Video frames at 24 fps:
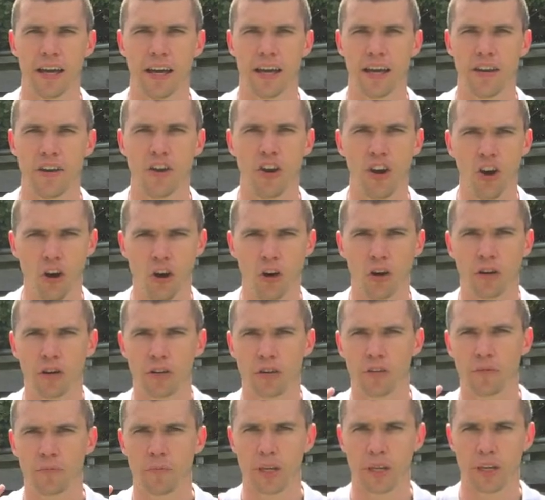and not
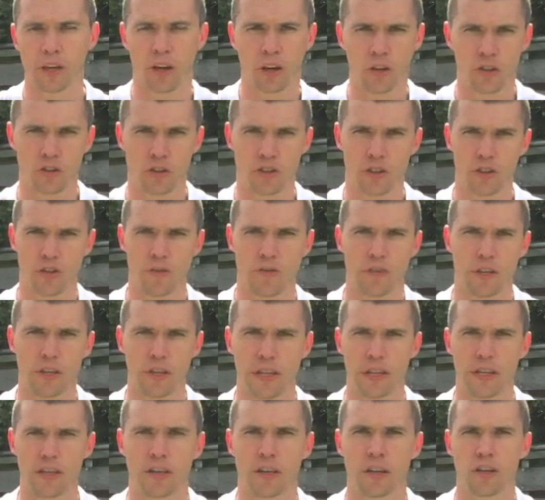being conscious of the
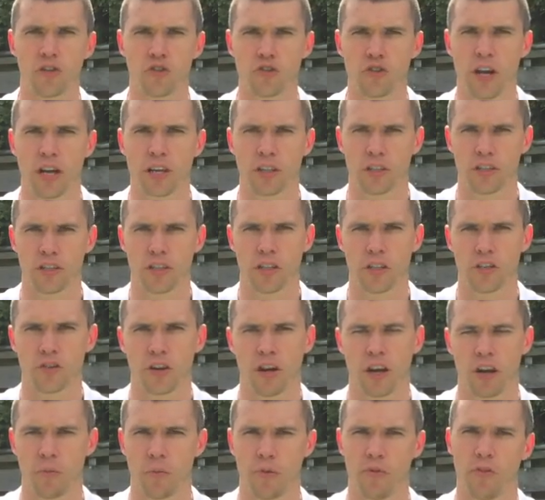contraction that you're
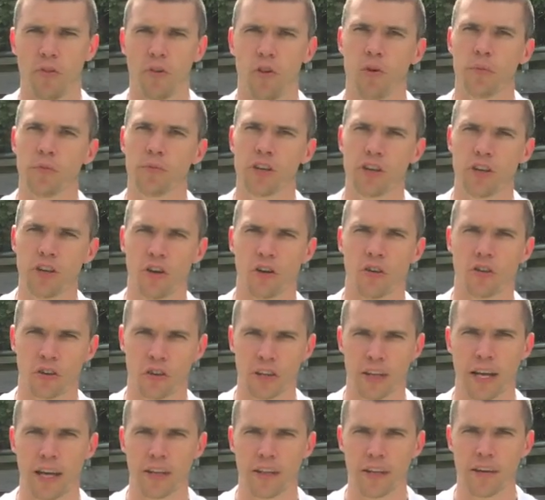trying to perform, you're not going
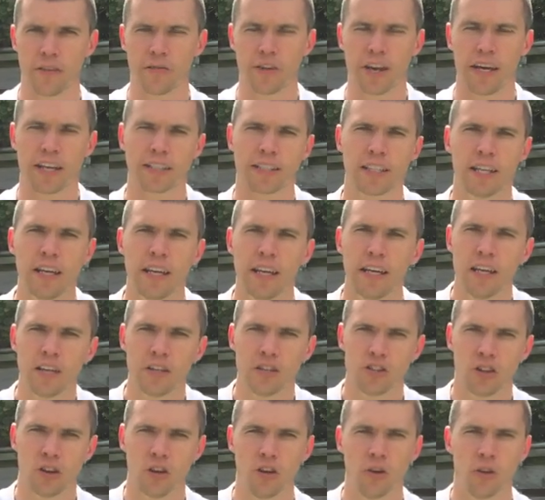to get the effect.
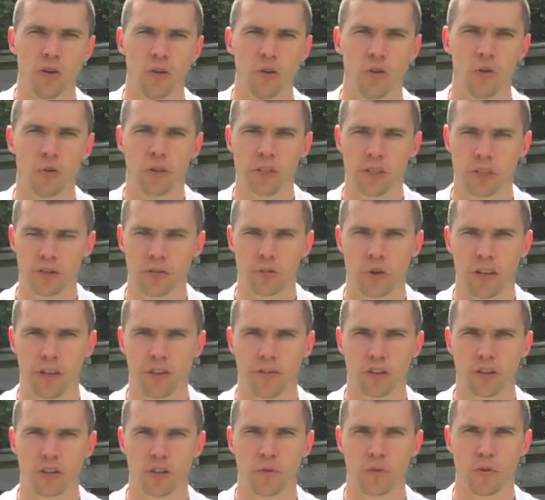So this is why you've
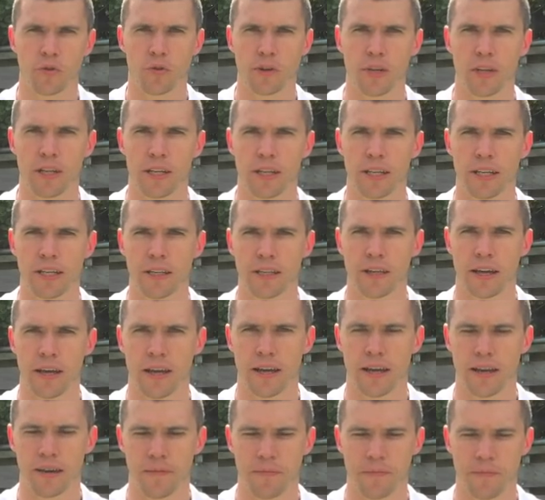got to be really
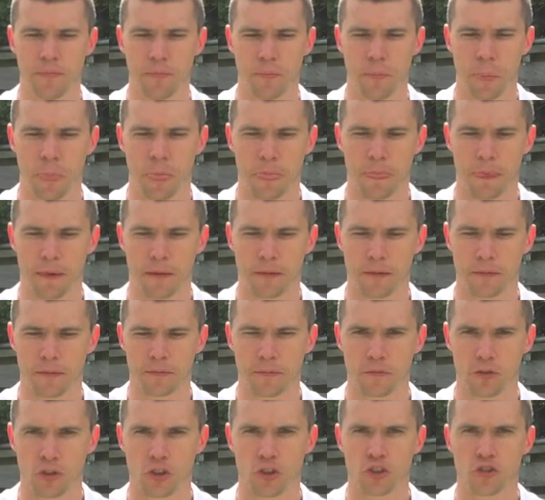
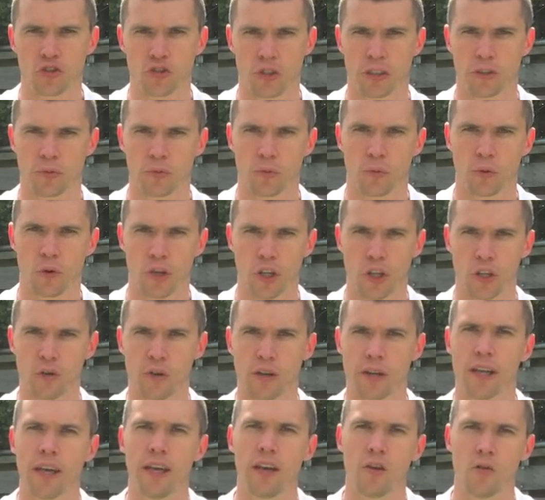sort of strict with what you're doing.
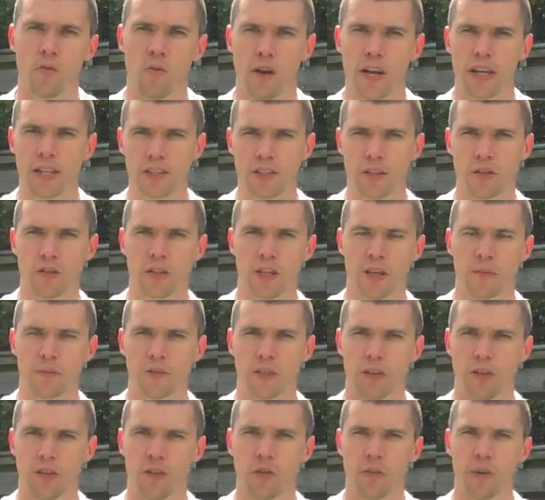Raise those hips a
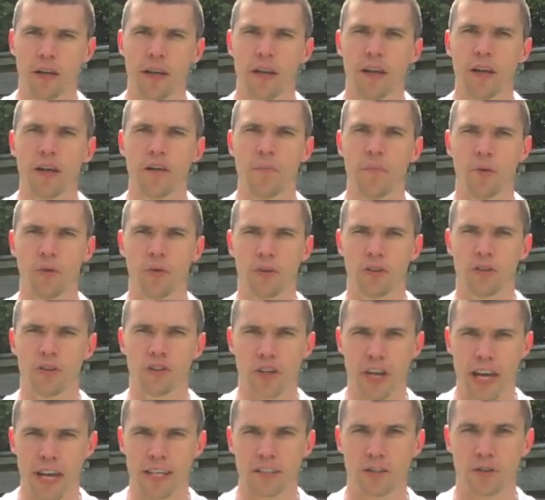little bit, pull the
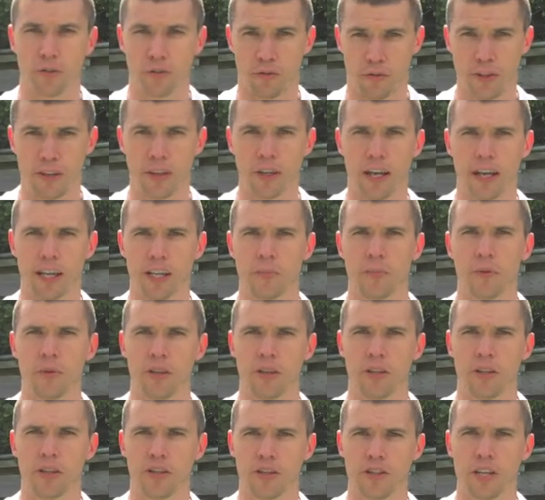chest, or feel like you're
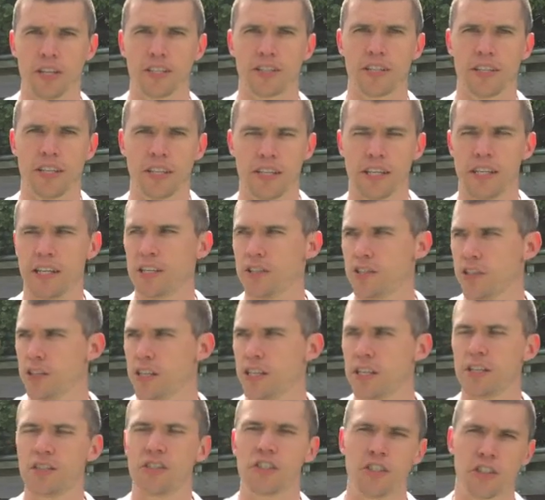pulling your chest to your
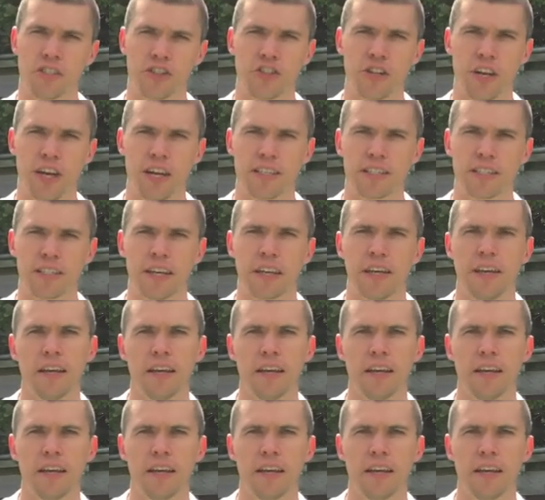knees to your chest,